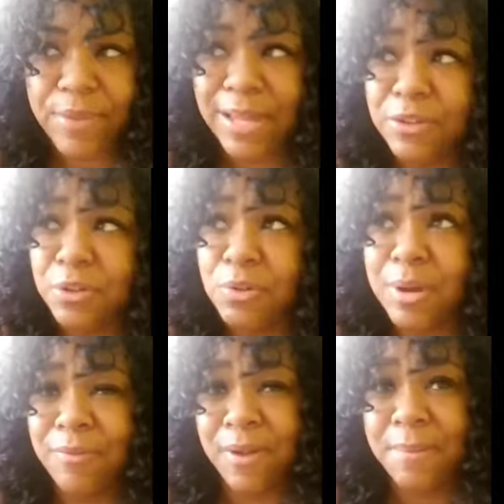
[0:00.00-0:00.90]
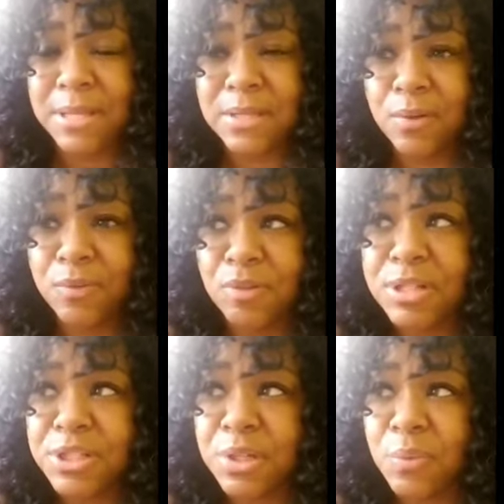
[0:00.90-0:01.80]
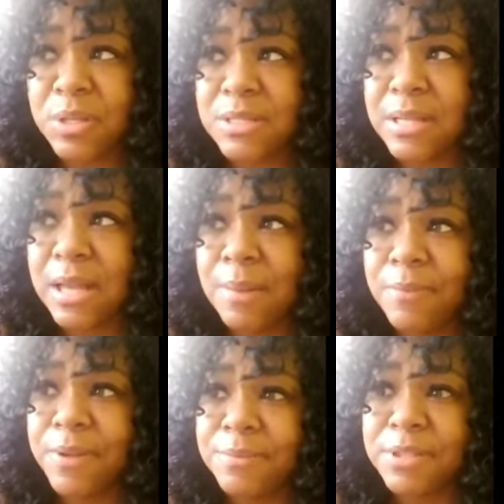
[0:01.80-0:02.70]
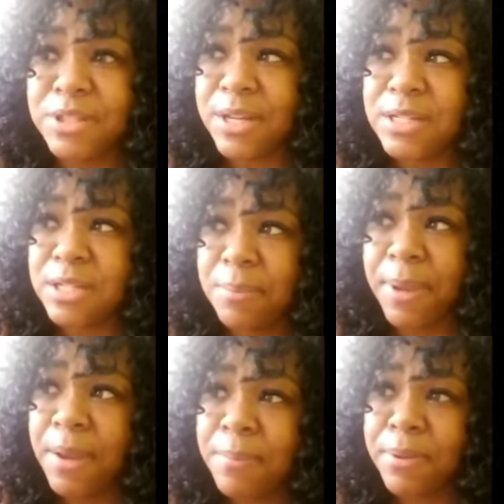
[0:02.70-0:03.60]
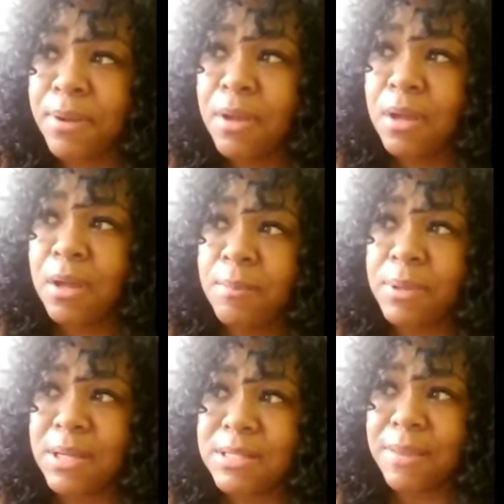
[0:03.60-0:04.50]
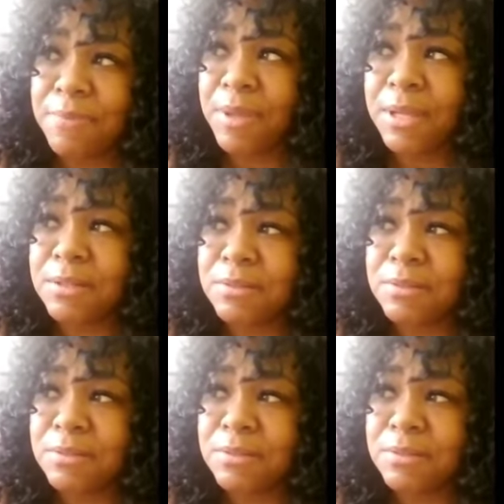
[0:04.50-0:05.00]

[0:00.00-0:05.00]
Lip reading: I do. I find myself cringing when it's time for him to change her pamper, because I think,